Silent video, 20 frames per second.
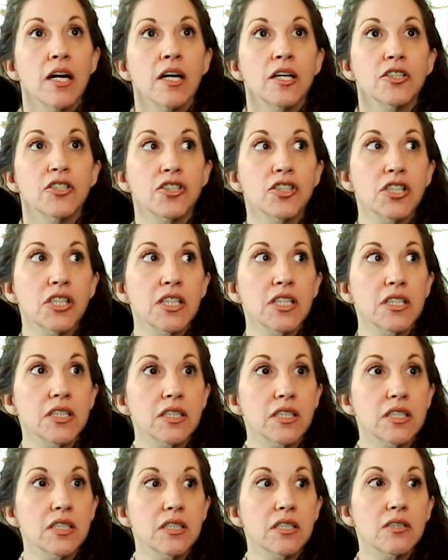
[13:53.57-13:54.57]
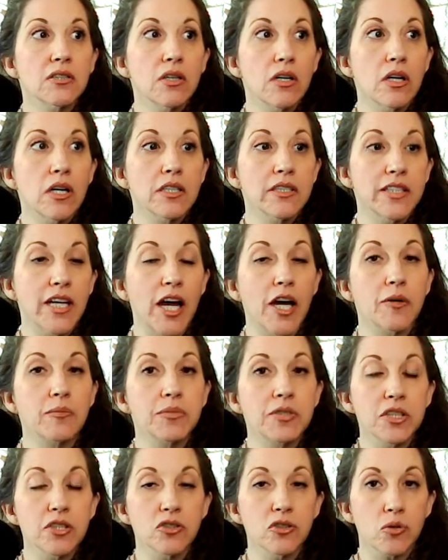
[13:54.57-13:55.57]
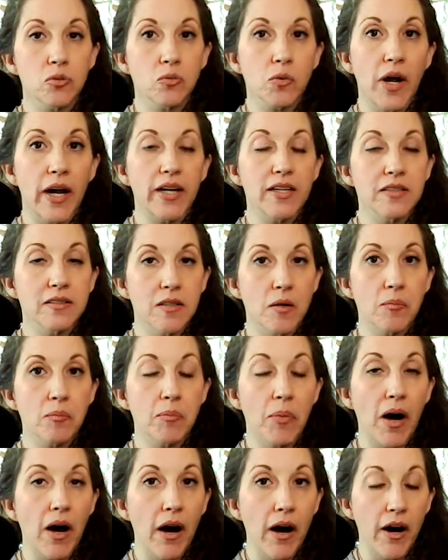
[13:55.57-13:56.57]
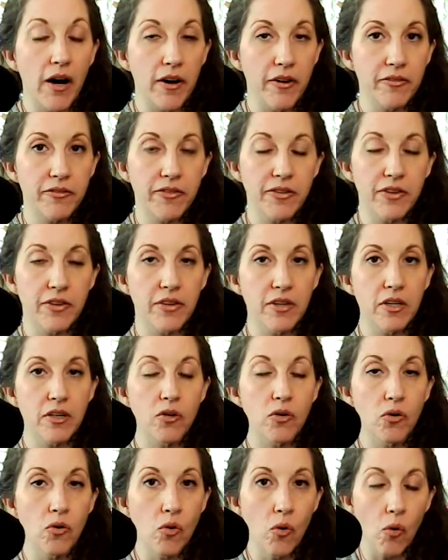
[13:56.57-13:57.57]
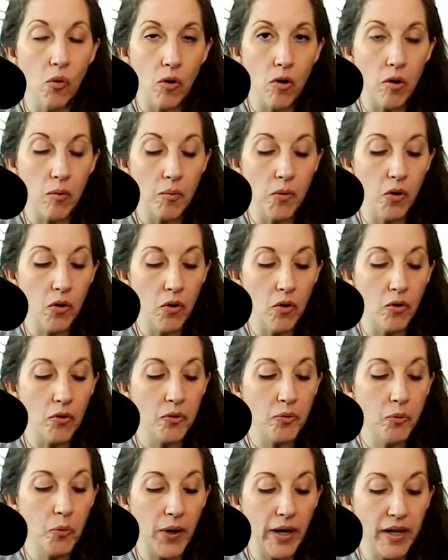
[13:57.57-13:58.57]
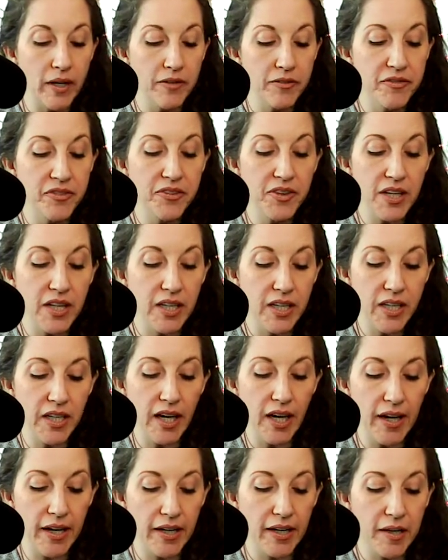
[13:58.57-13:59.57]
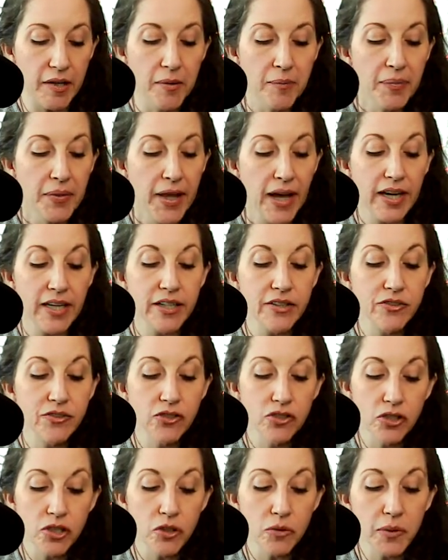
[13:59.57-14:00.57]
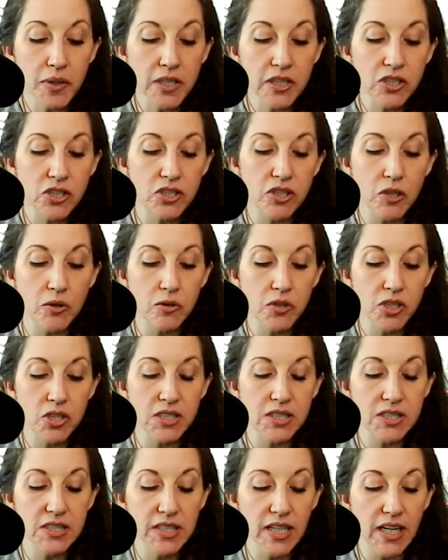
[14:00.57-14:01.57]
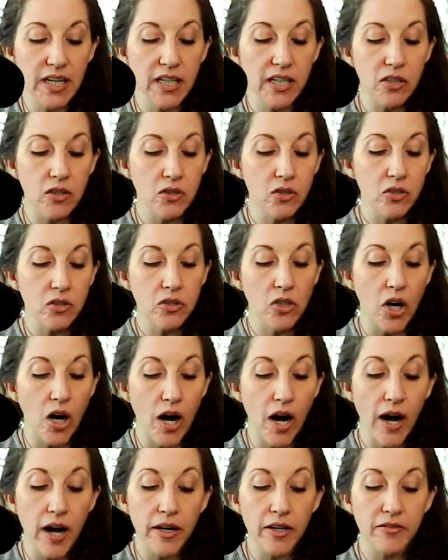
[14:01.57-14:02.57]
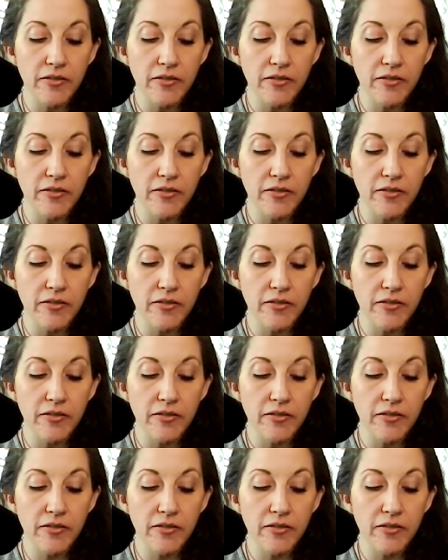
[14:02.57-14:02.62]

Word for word: she's attempting to rise above the normal way of thinking and in doing so she's getting a lot